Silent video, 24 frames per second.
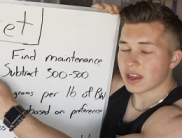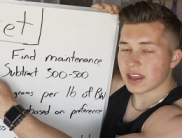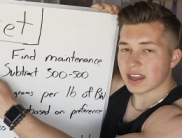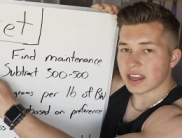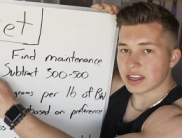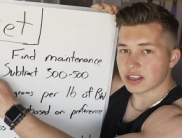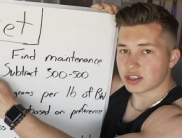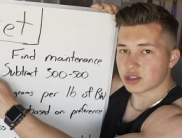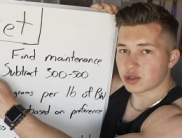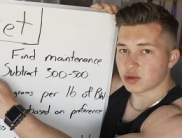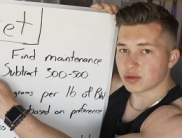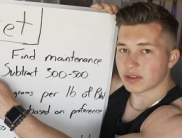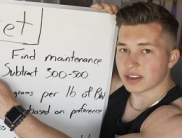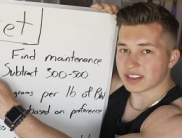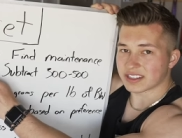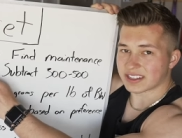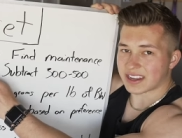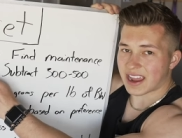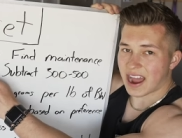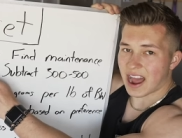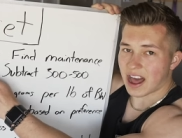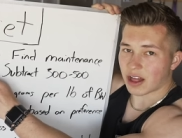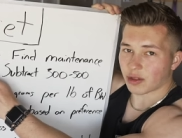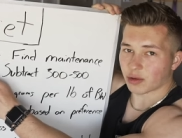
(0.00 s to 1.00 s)
into this
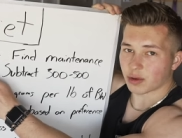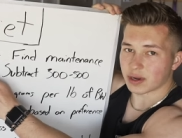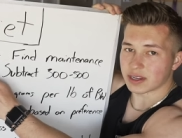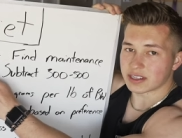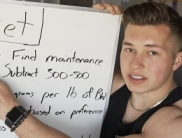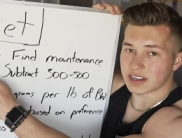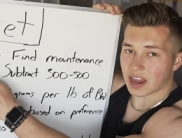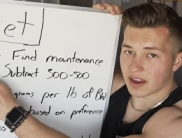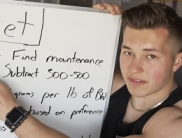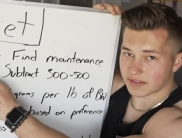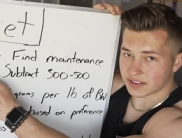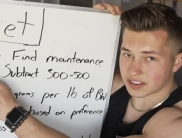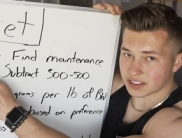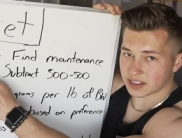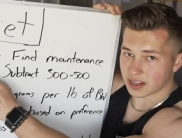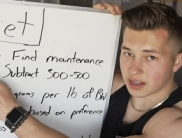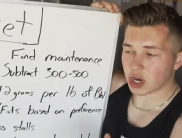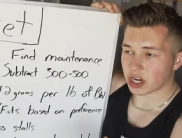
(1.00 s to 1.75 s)
calorie deficit.